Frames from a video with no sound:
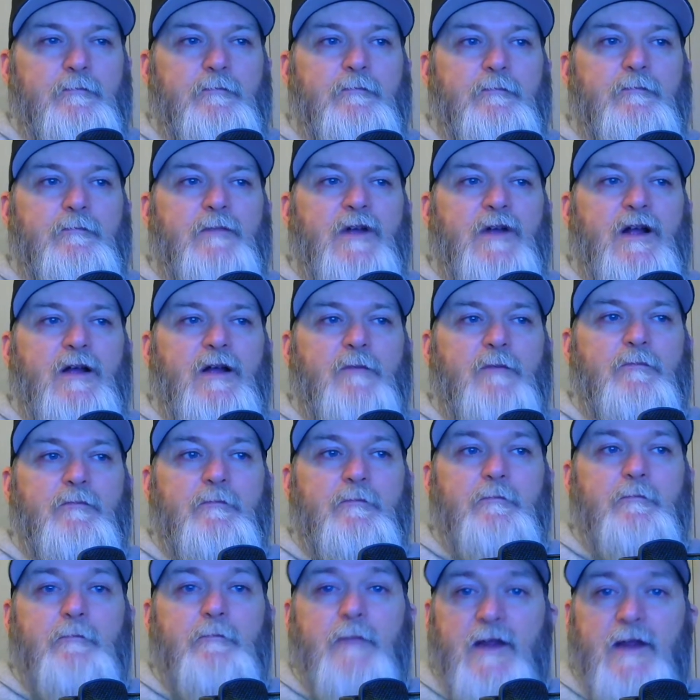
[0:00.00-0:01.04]

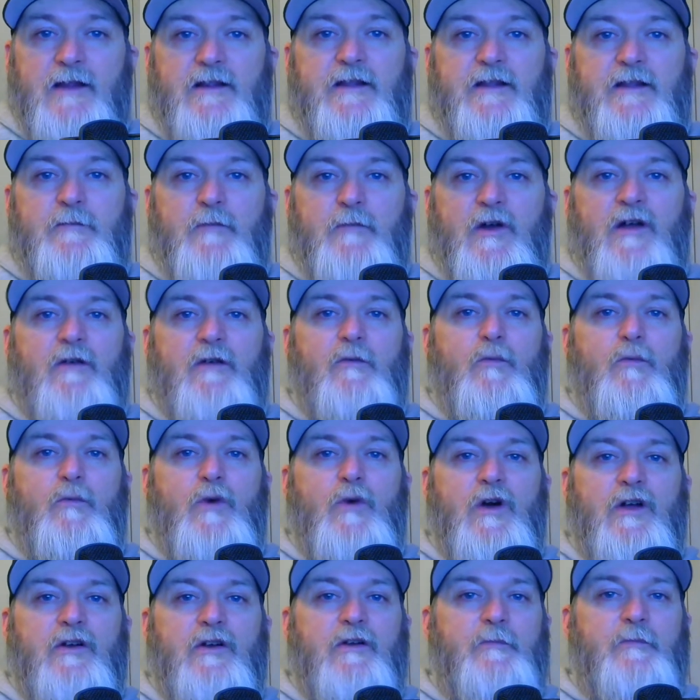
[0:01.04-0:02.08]
Mainly
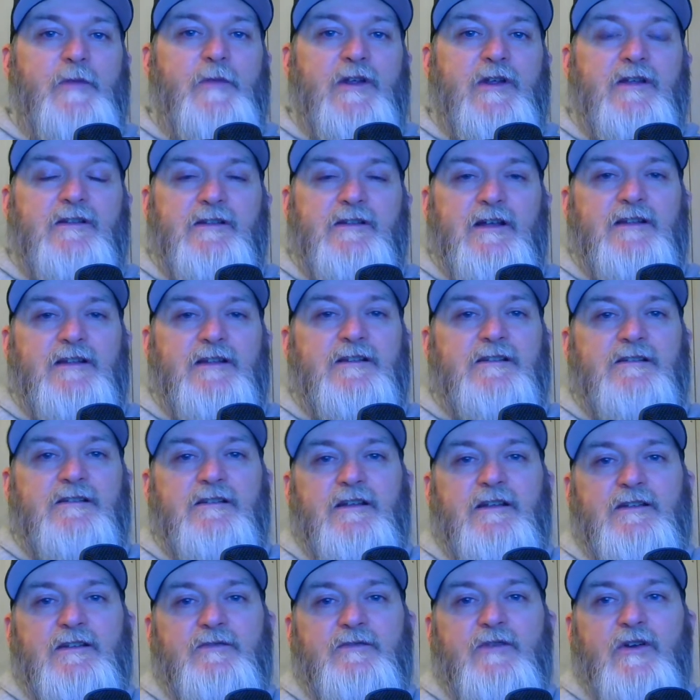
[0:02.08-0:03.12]
water, because
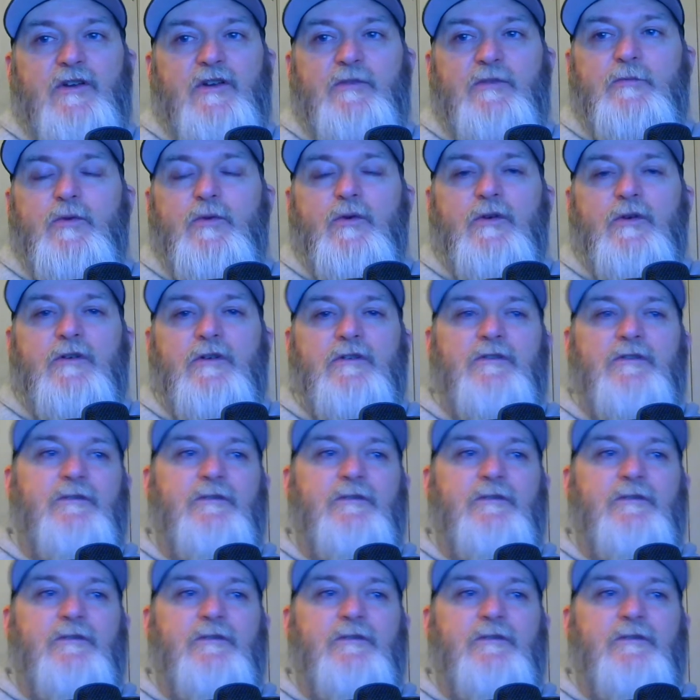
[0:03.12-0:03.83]
that's very important.